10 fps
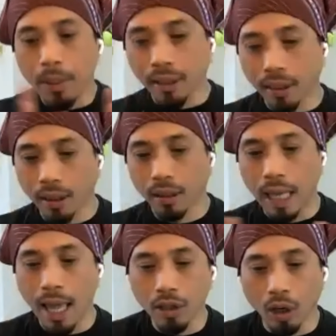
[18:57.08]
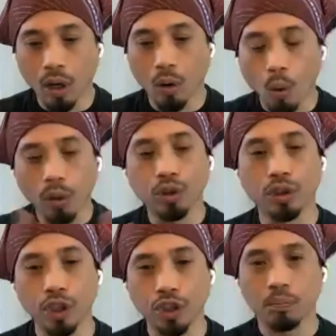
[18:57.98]
myth and the oral
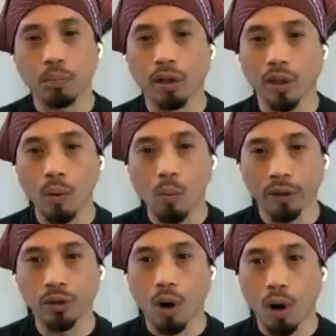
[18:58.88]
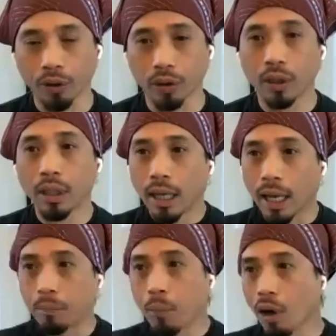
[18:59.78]
tradition part that we want to honor.
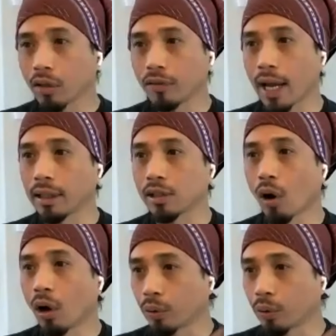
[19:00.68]
And part of that is